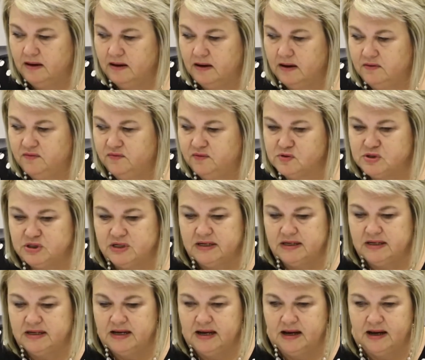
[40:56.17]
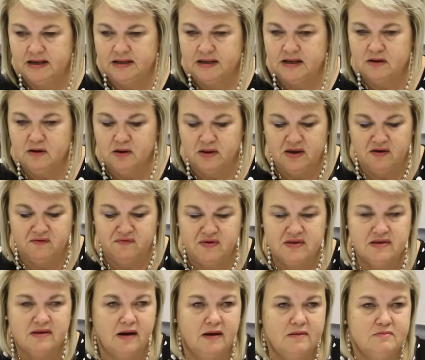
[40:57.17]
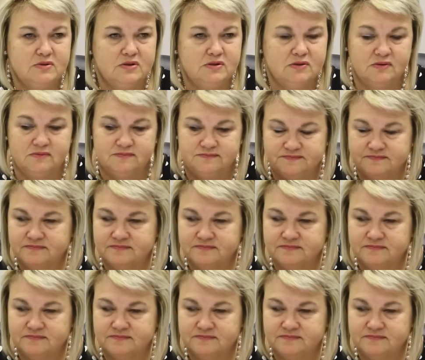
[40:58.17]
Unfortunately, I did not have the time to